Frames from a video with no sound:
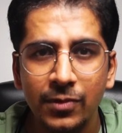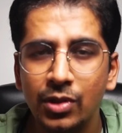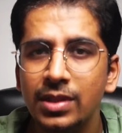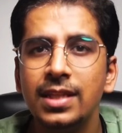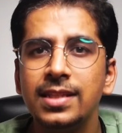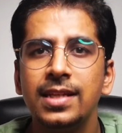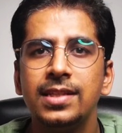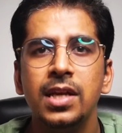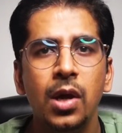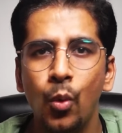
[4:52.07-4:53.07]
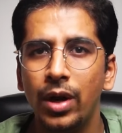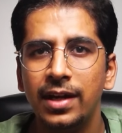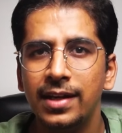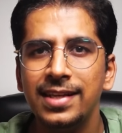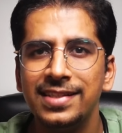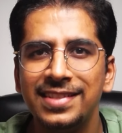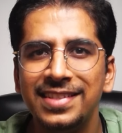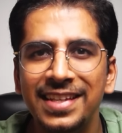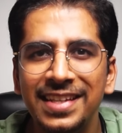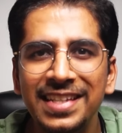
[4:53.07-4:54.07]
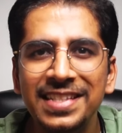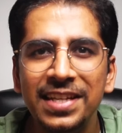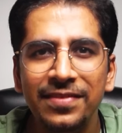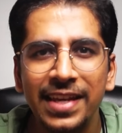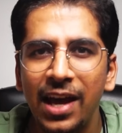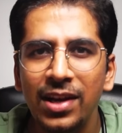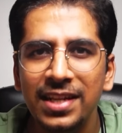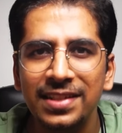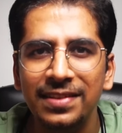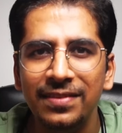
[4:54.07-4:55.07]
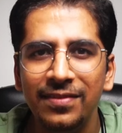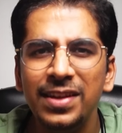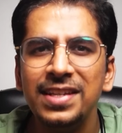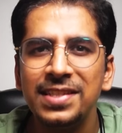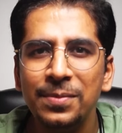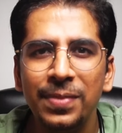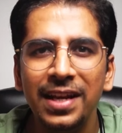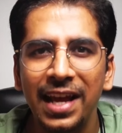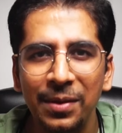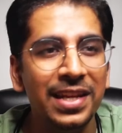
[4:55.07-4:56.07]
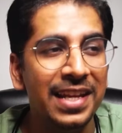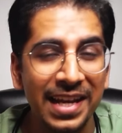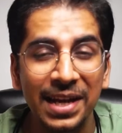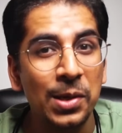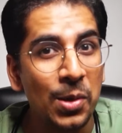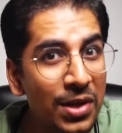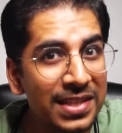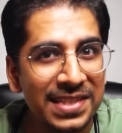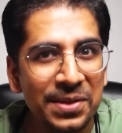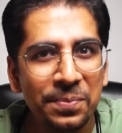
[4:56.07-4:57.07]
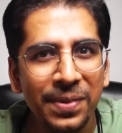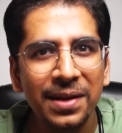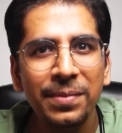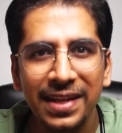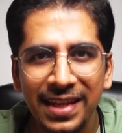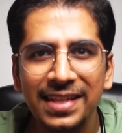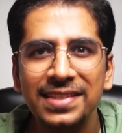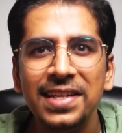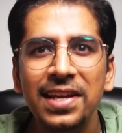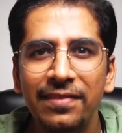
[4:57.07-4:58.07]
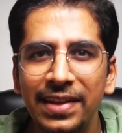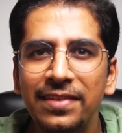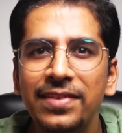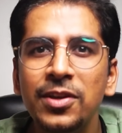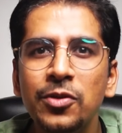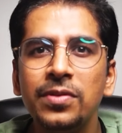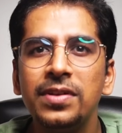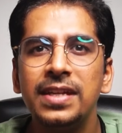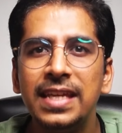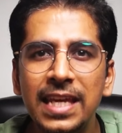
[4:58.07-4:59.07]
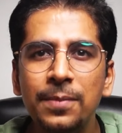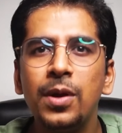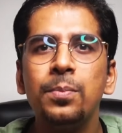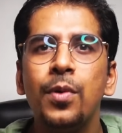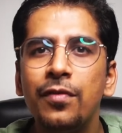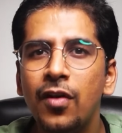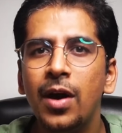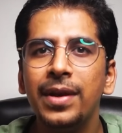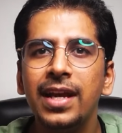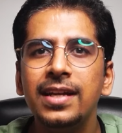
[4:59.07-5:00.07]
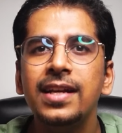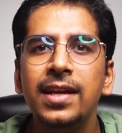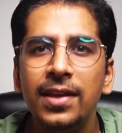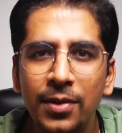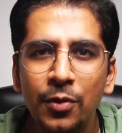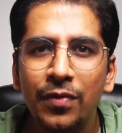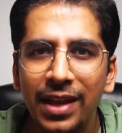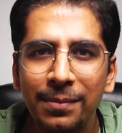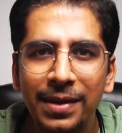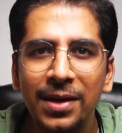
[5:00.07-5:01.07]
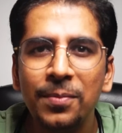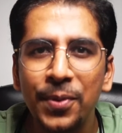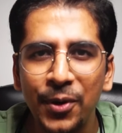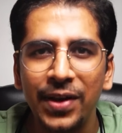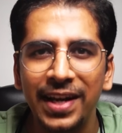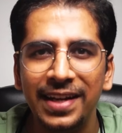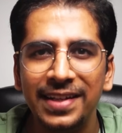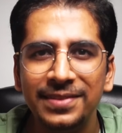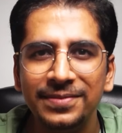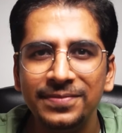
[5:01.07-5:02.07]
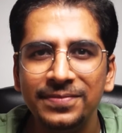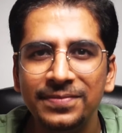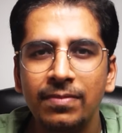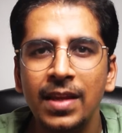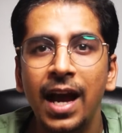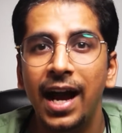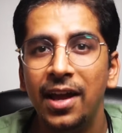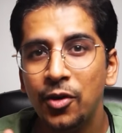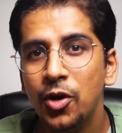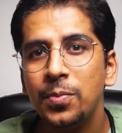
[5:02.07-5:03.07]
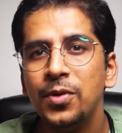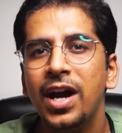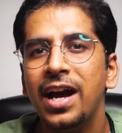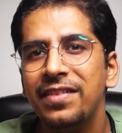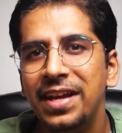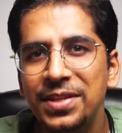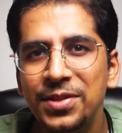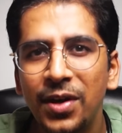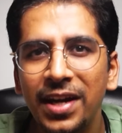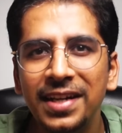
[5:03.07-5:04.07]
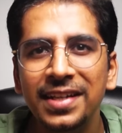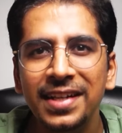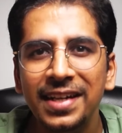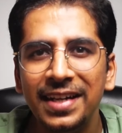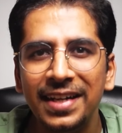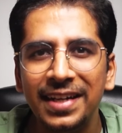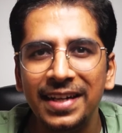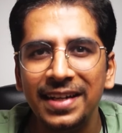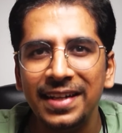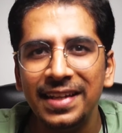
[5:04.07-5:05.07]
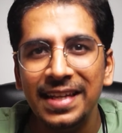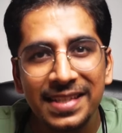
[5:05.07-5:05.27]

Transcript: so this is what it is, the EJV cannulation. Very simple. I mean, it looks simple, but yes, whenever you keep on performing it, you will become pro in it. I hope you have enjoyed uh,